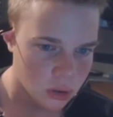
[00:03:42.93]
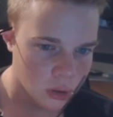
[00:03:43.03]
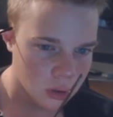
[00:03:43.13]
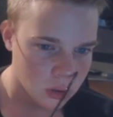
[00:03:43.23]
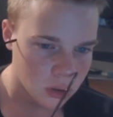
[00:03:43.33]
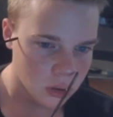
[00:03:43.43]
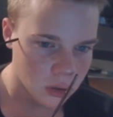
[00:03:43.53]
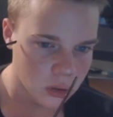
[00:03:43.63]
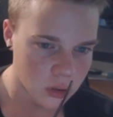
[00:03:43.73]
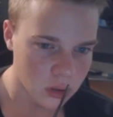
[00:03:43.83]

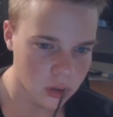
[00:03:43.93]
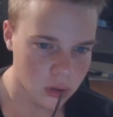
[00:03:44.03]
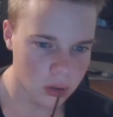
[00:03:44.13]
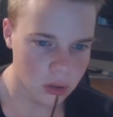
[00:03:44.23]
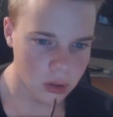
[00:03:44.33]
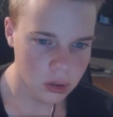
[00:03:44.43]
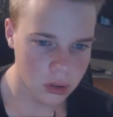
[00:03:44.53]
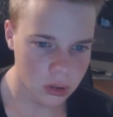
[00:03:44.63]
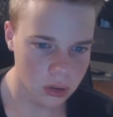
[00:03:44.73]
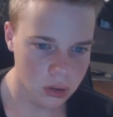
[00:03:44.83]

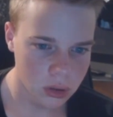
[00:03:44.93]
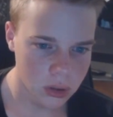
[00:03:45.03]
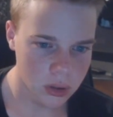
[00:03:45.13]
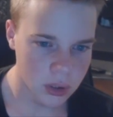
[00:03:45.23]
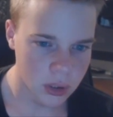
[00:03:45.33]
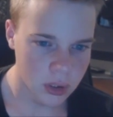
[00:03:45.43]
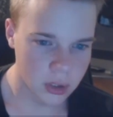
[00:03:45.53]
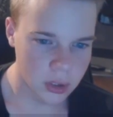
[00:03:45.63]
[no speech]